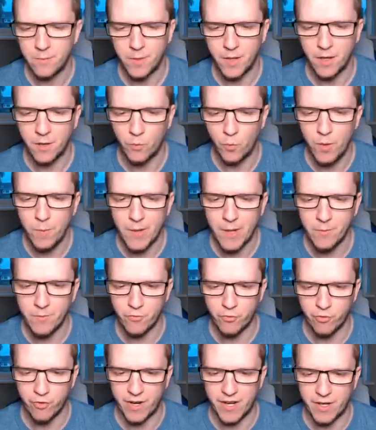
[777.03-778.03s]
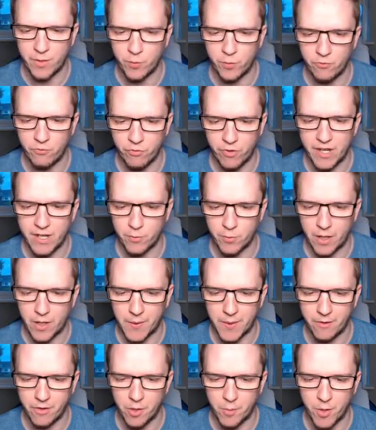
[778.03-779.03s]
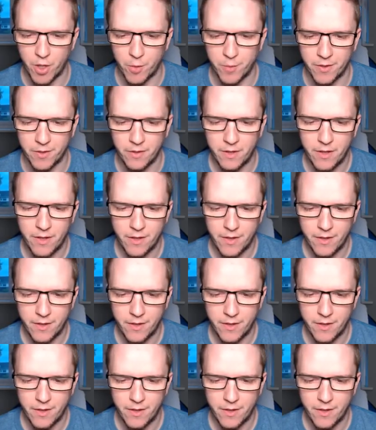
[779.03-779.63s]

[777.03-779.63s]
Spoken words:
We're playing really, really well here at the moment.